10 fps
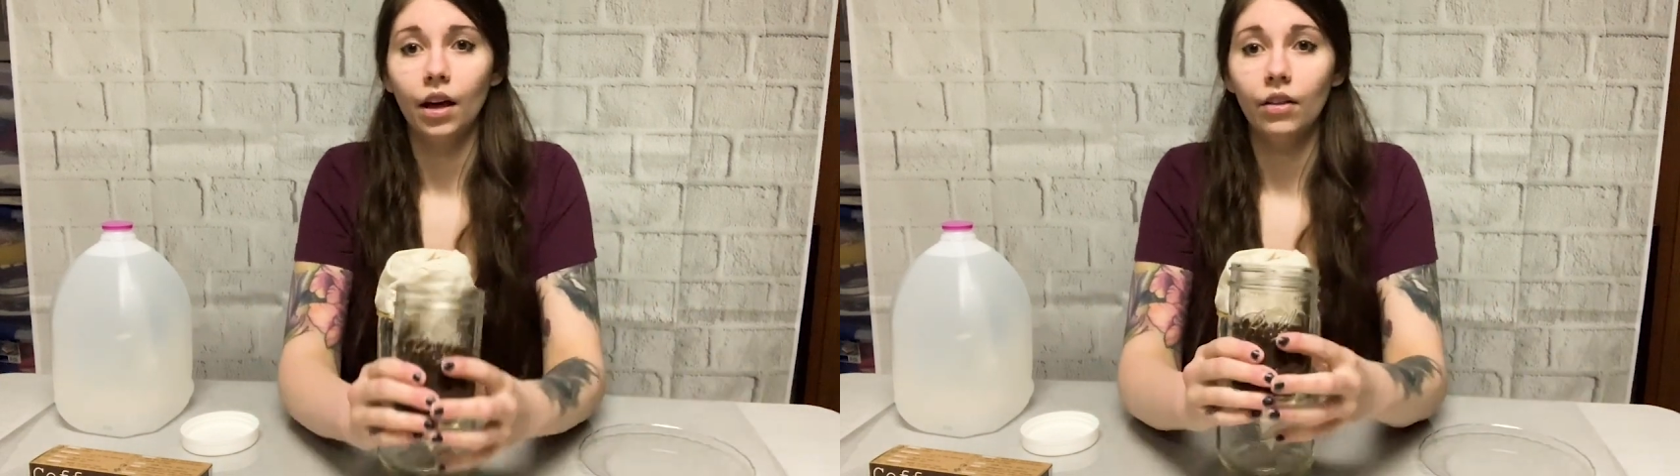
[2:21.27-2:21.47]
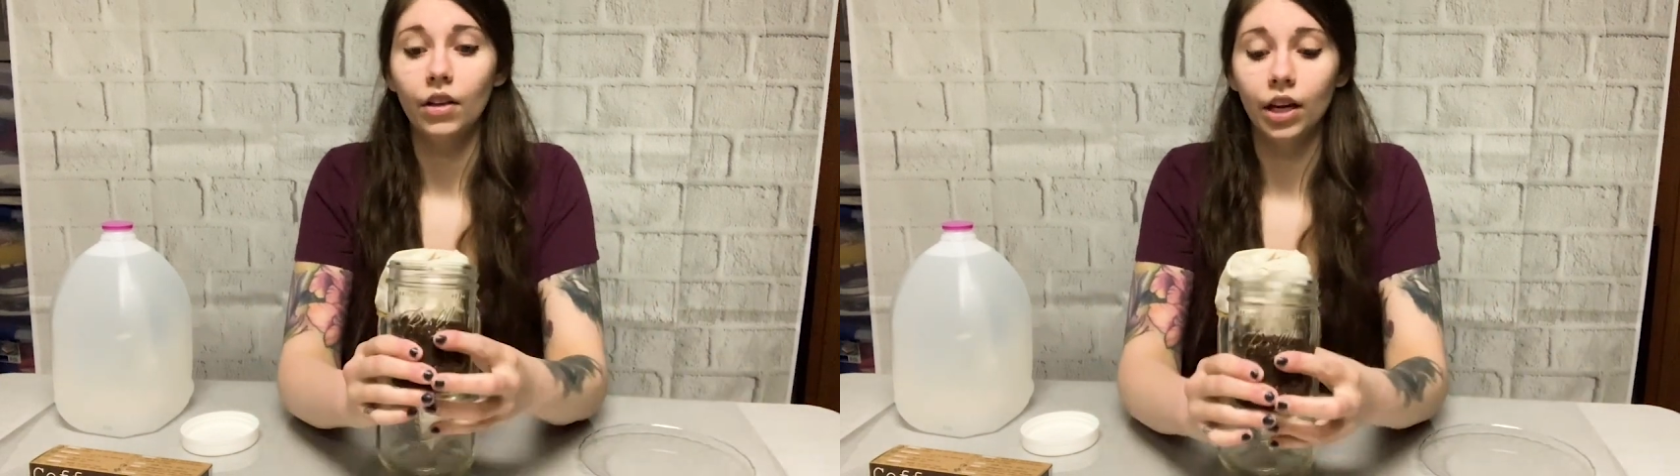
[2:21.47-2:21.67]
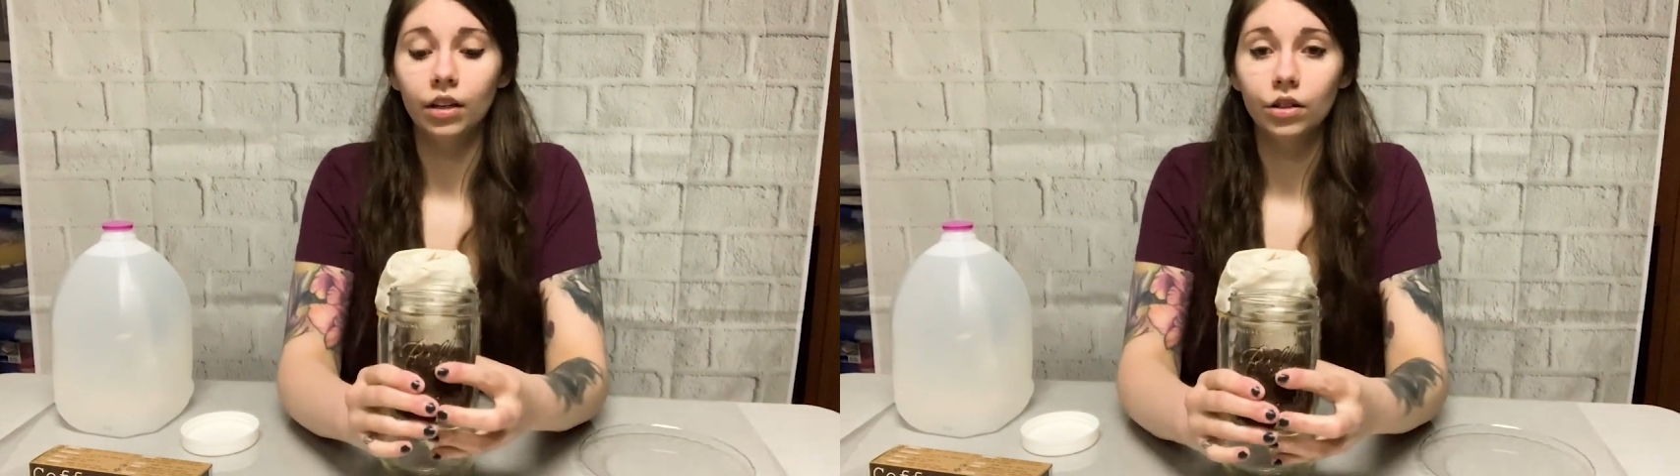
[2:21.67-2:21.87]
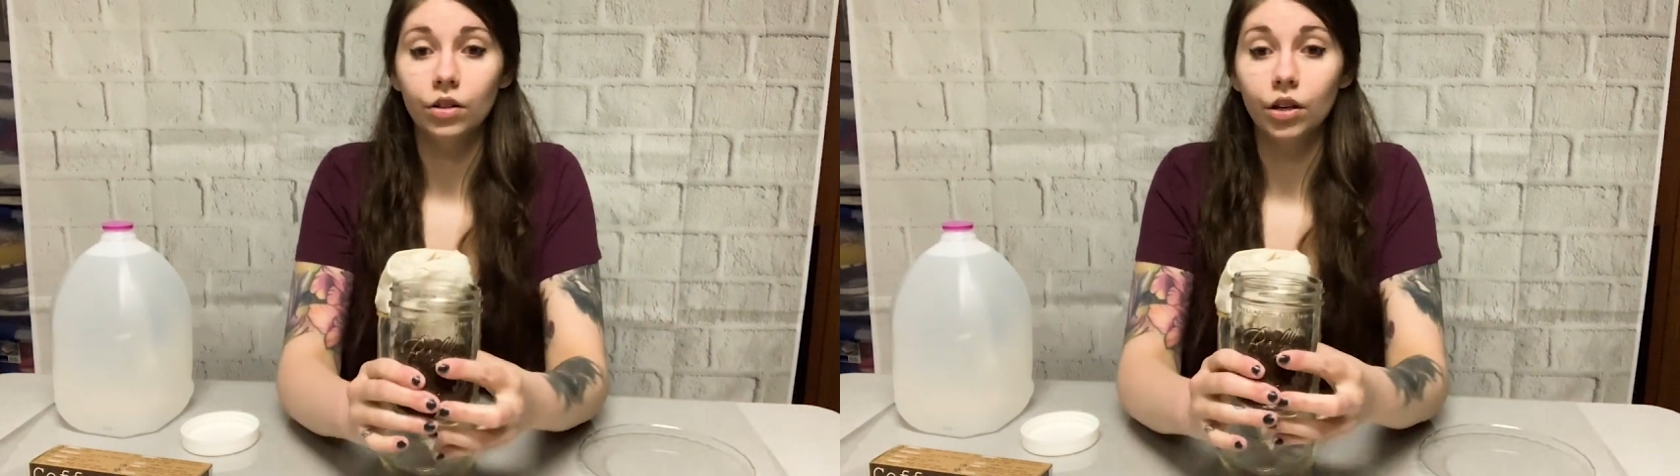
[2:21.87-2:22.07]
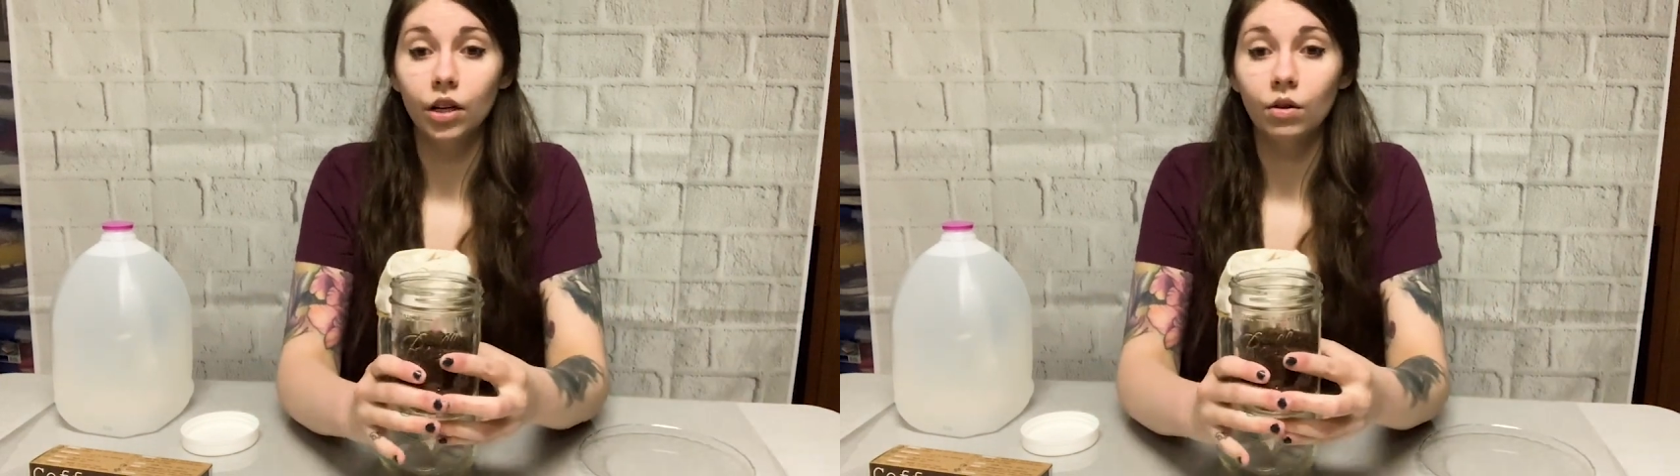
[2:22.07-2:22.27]
Then
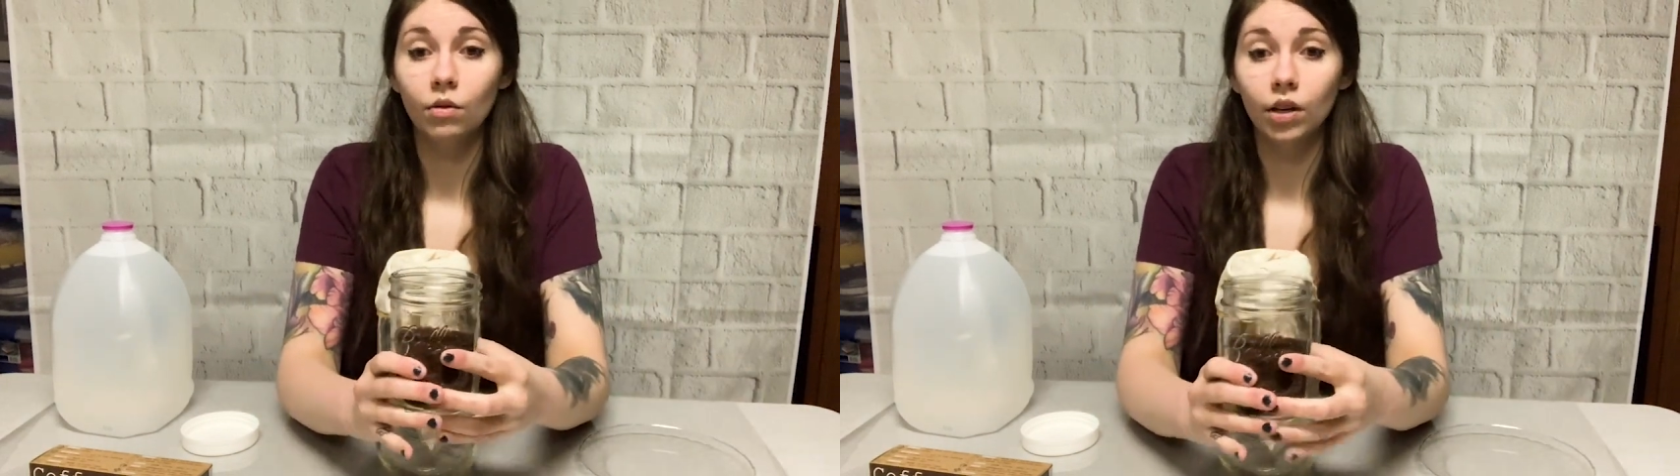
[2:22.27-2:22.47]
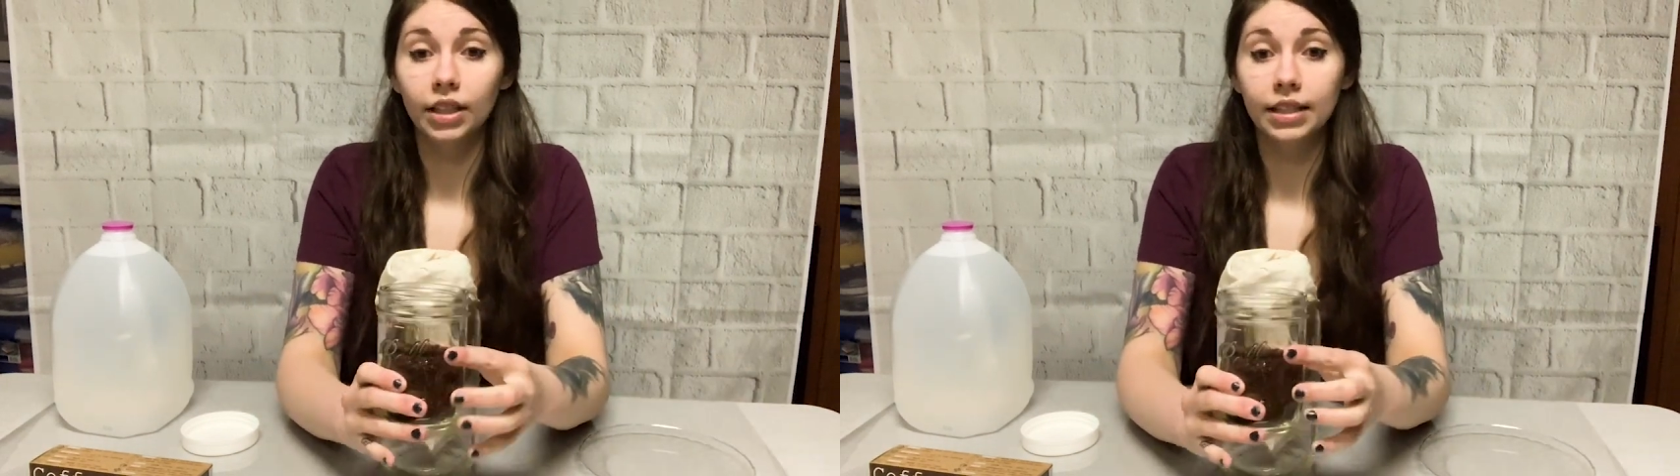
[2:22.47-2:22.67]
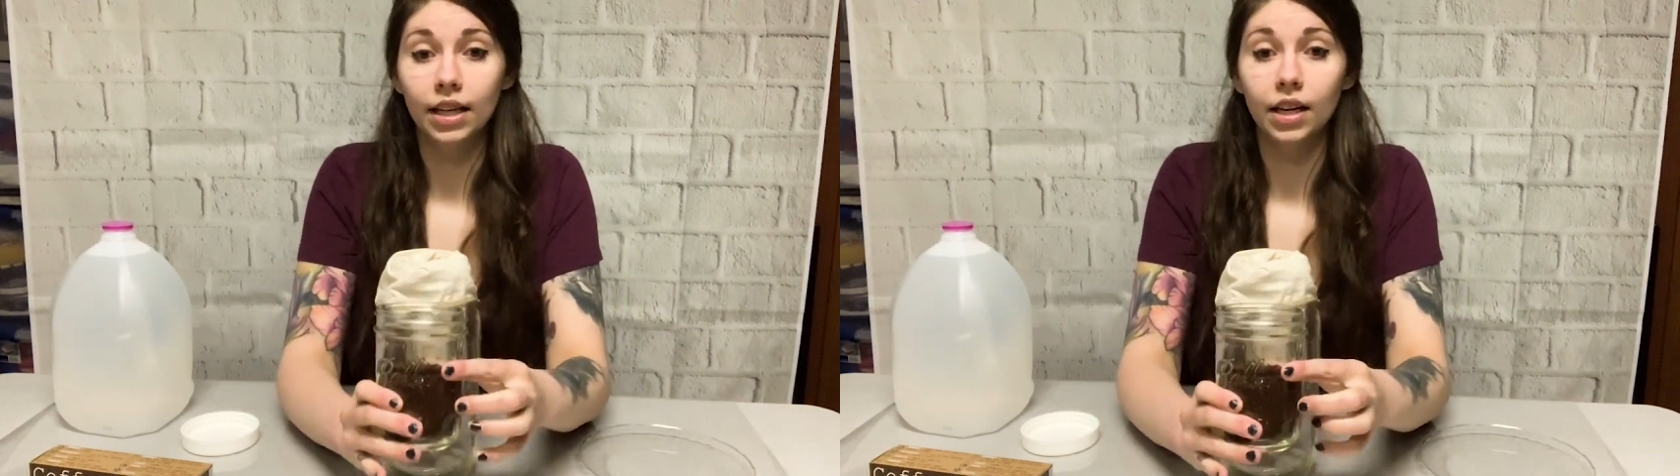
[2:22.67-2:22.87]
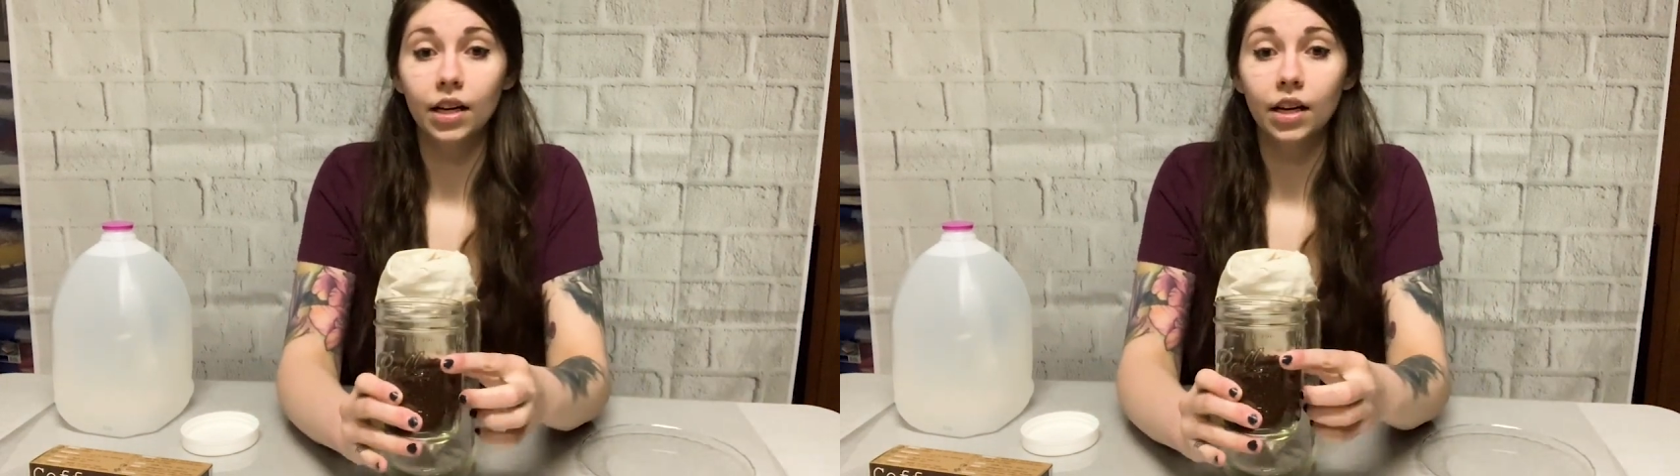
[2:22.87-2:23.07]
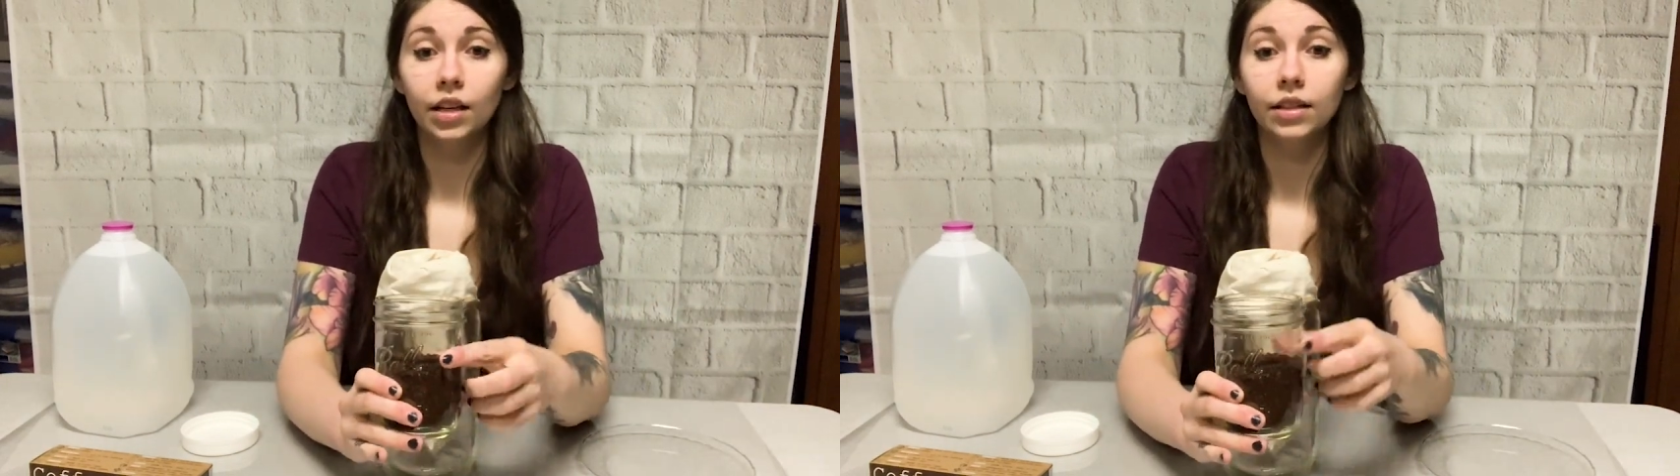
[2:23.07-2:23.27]
you're gonna wanna take